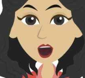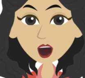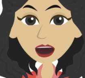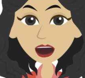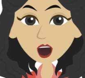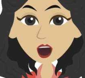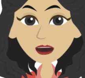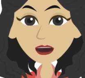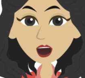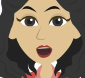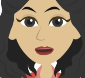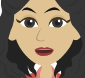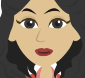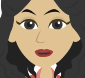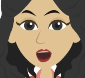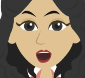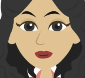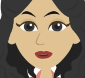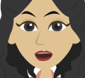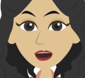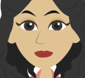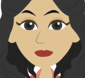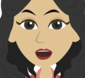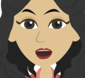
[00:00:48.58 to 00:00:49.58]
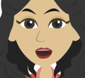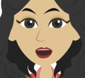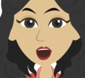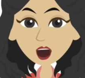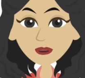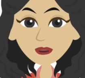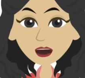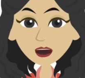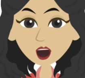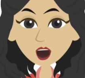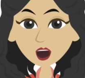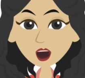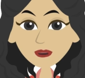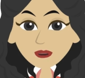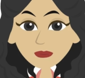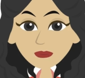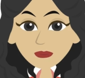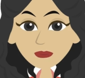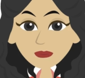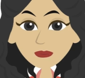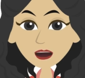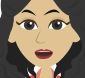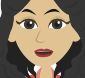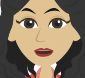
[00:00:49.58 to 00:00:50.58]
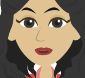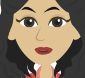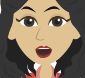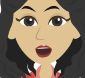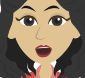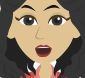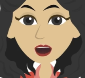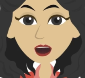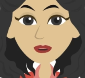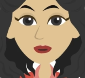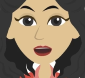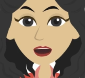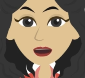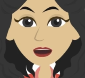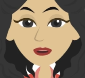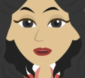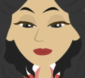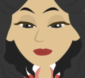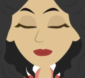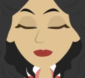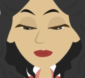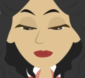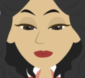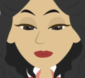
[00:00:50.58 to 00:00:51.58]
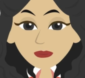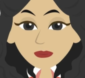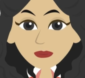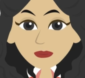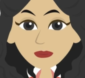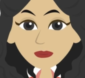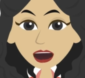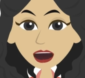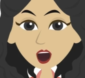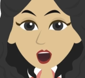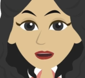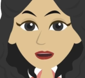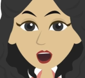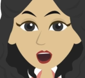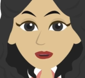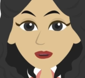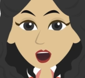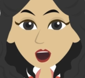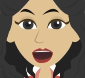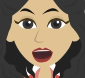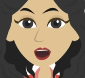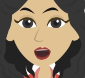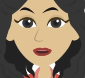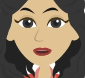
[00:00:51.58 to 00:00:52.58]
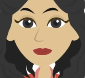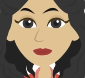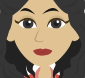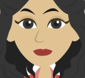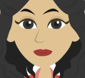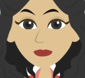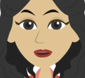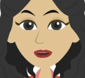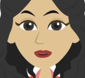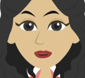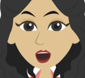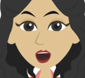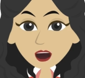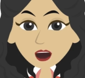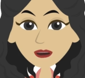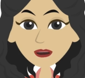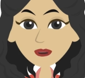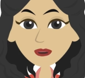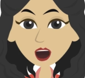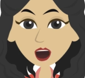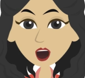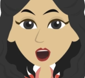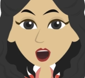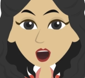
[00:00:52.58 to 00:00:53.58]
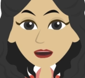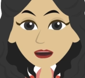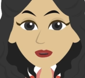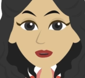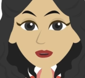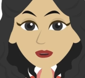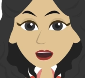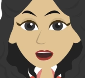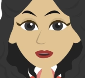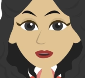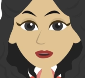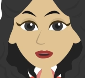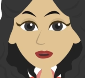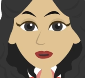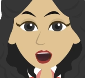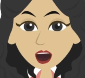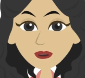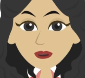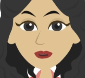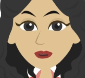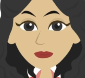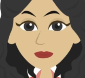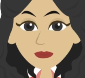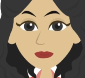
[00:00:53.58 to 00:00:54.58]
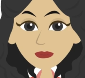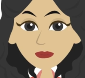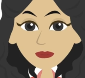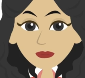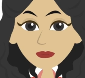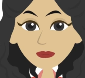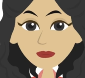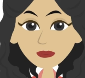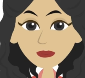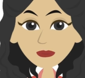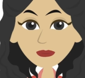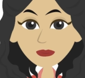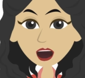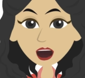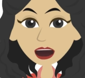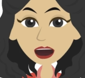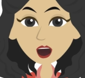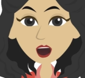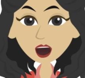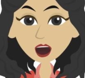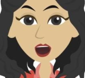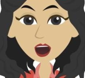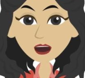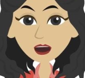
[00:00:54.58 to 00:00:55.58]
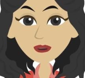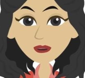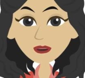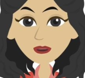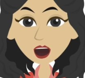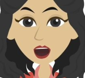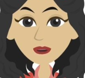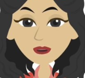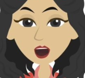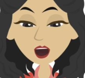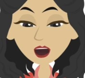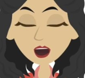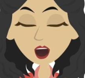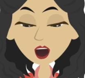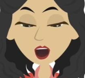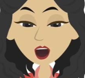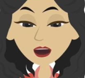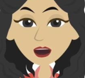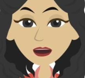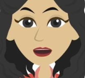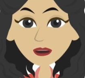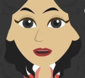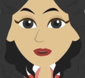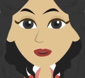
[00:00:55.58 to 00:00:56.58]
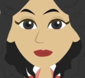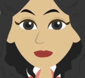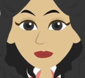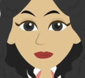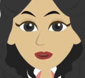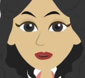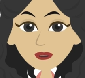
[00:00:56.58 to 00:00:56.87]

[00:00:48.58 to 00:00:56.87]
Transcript: Alabama Coastal Foundation's special mission. That mission is to improve and protect Alabama's coastal environment.